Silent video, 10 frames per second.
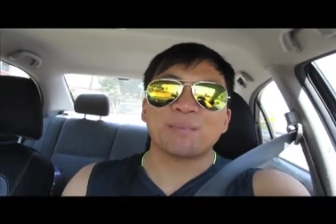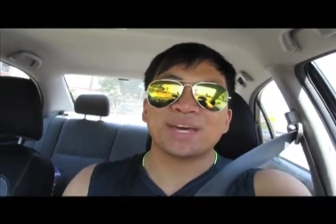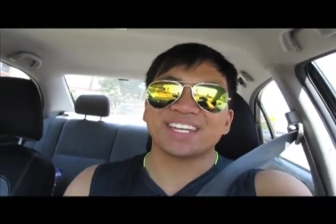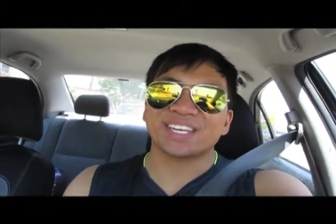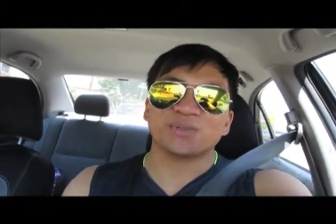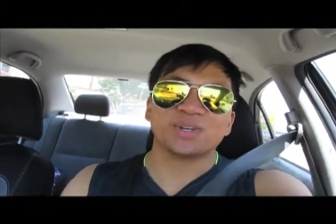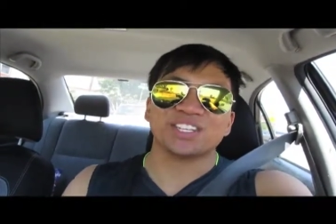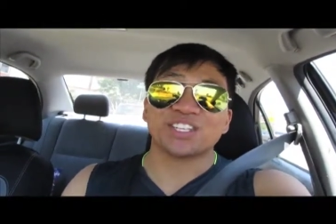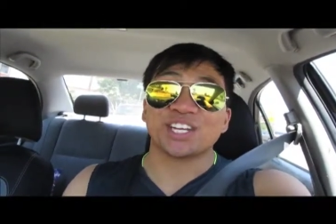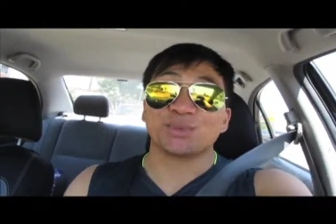minute can
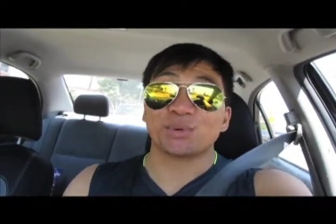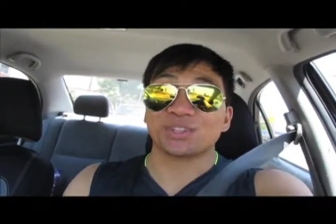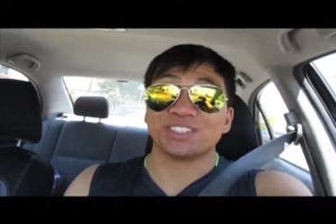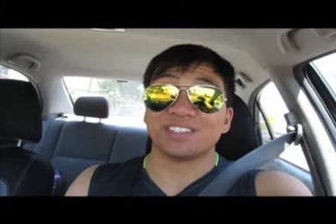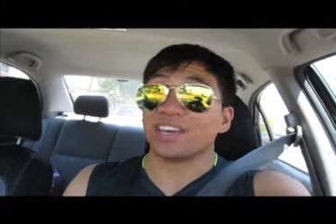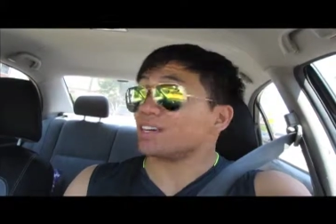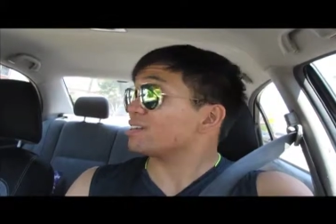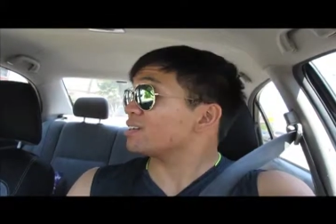really change a person's day.